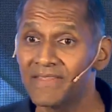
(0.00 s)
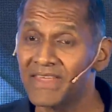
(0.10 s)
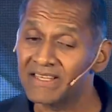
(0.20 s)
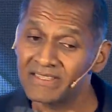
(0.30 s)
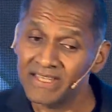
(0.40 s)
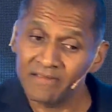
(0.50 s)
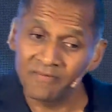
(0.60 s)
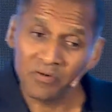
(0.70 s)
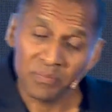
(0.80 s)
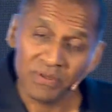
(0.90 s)
And they can see
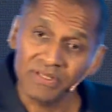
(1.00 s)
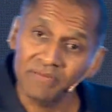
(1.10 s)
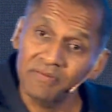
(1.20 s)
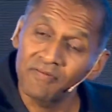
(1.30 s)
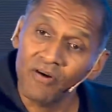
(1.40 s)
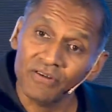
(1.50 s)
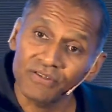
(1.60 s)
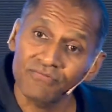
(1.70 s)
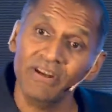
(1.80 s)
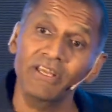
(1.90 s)
the footprints of the
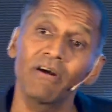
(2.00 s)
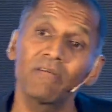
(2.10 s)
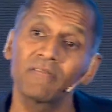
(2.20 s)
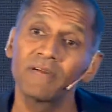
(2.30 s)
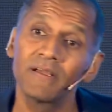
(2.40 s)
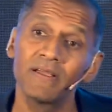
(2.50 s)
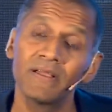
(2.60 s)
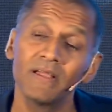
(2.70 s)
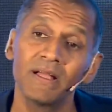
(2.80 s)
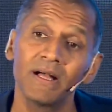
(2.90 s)
fox running off
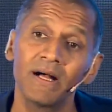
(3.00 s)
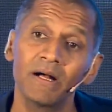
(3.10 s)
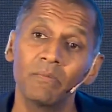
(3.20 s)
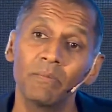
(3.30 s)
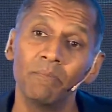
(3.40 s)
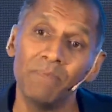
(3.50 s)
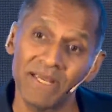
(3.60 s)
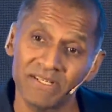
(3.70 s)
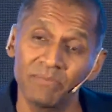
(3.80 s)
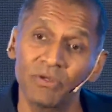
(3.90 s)

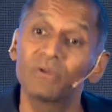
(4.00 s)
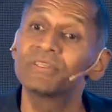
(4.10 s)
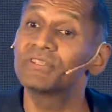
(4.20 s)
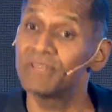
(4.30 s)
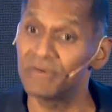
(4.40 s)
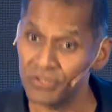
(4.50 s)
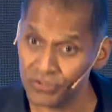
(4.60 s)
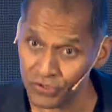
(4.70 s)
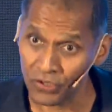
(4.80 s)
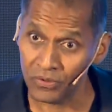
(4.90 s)
better because there
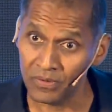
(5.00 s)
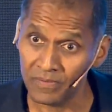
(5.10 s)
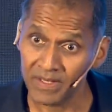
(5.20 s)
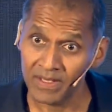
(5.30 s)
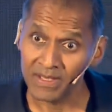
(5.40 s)
is snow.